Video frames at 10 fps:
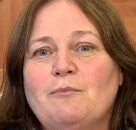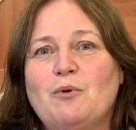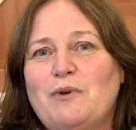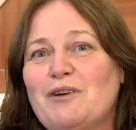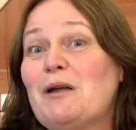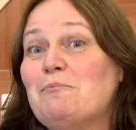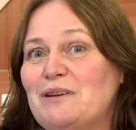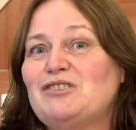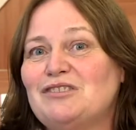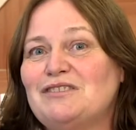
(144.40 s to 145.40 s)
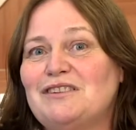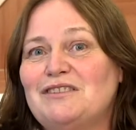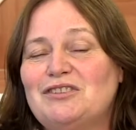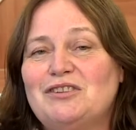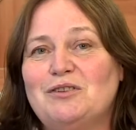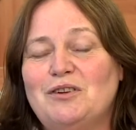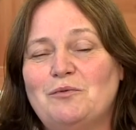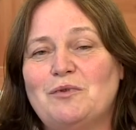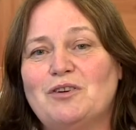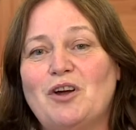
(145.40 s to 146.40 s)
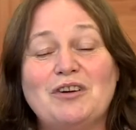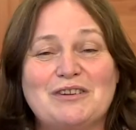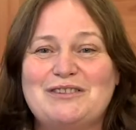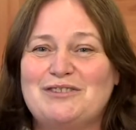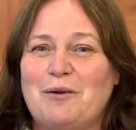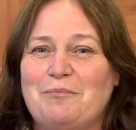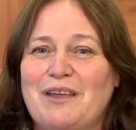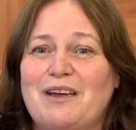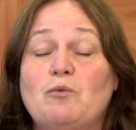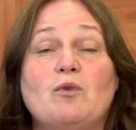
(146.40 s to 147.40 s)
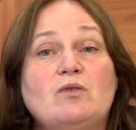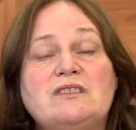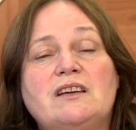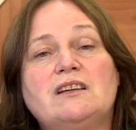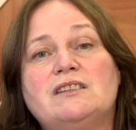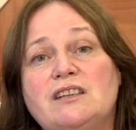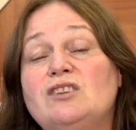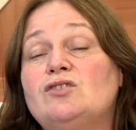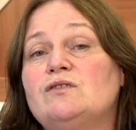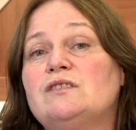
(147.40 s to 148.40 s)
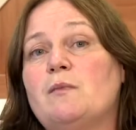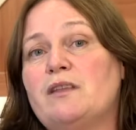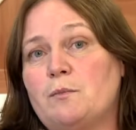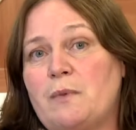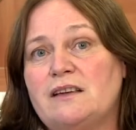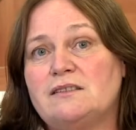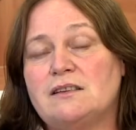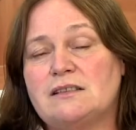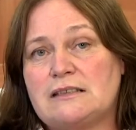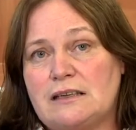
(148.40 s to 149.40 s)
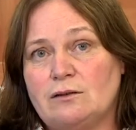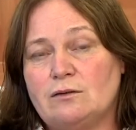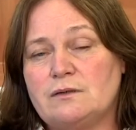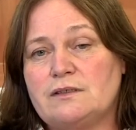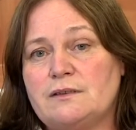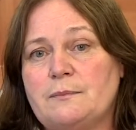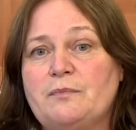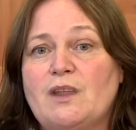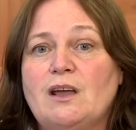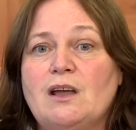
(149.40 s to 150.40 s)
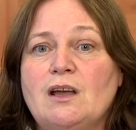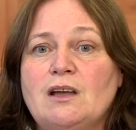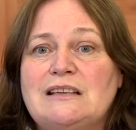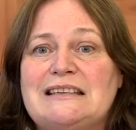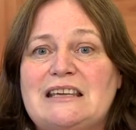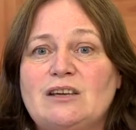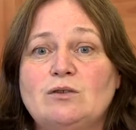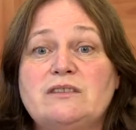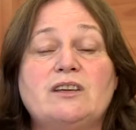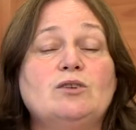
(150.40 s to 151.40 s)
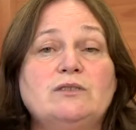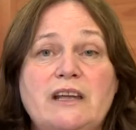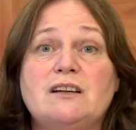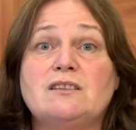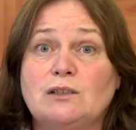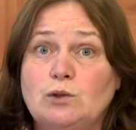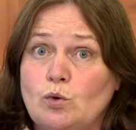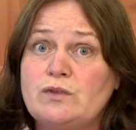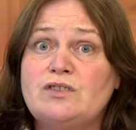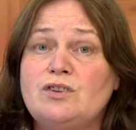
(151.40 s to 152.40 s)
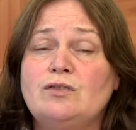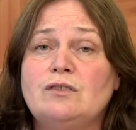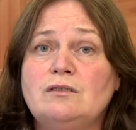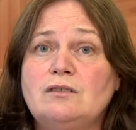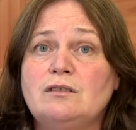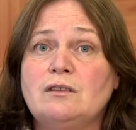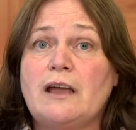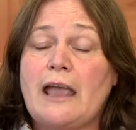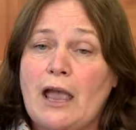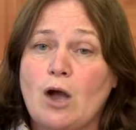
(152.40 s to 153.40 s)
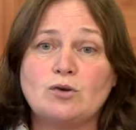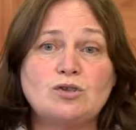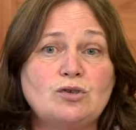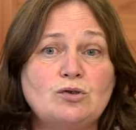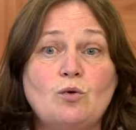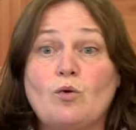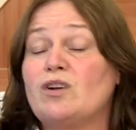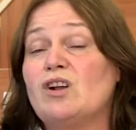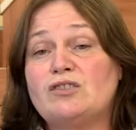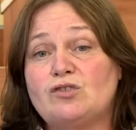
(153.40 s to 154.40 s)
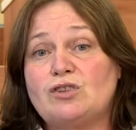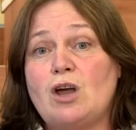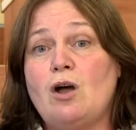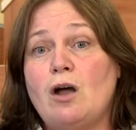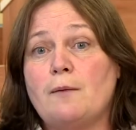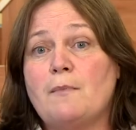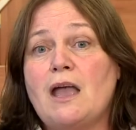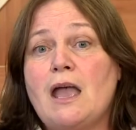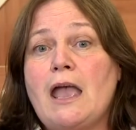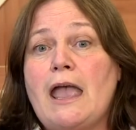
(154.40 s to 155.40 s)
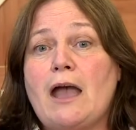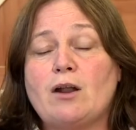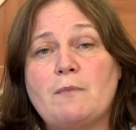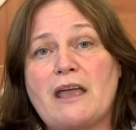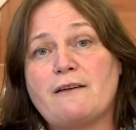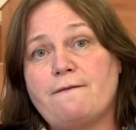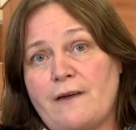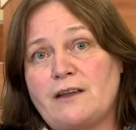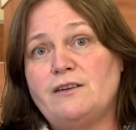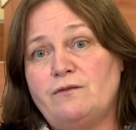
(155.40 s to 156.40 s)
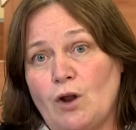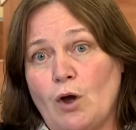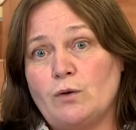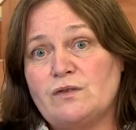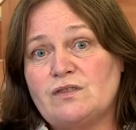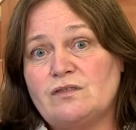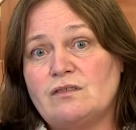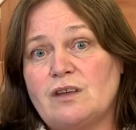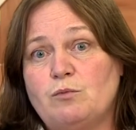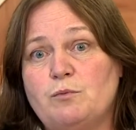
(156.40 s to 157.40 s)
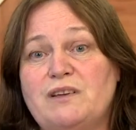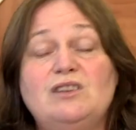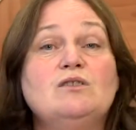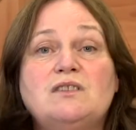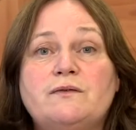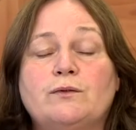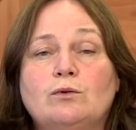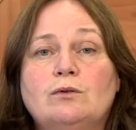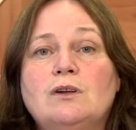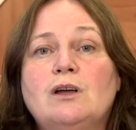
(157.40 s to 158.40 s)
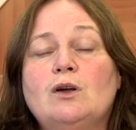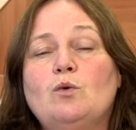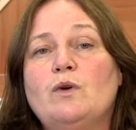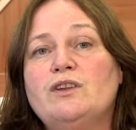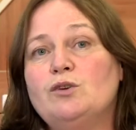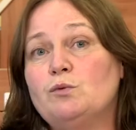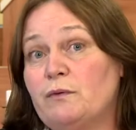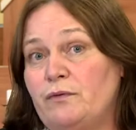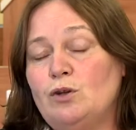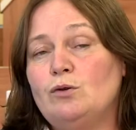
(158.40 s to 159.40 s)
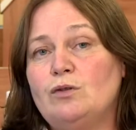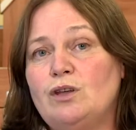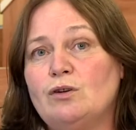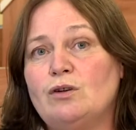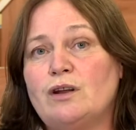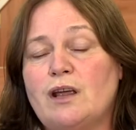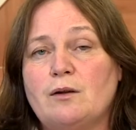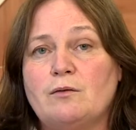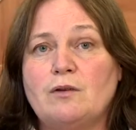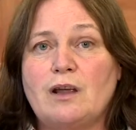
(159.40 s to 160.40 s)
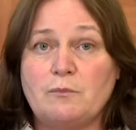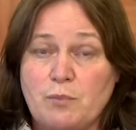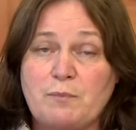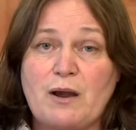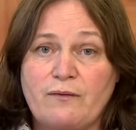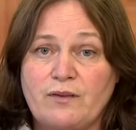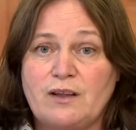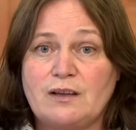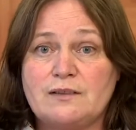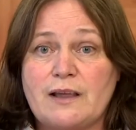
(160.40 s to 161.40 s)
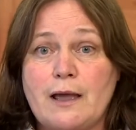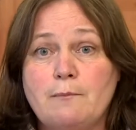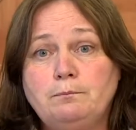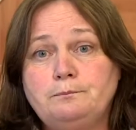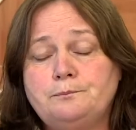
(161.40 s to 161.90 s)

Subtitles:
But we're ambitious in this unit. We're not going to stop there. We're also going to teach you some other basic skills. Skills that you'll need as a law student, how to organise your time, how to make effective notes that will be useful when you review the unit and prepare for the exam.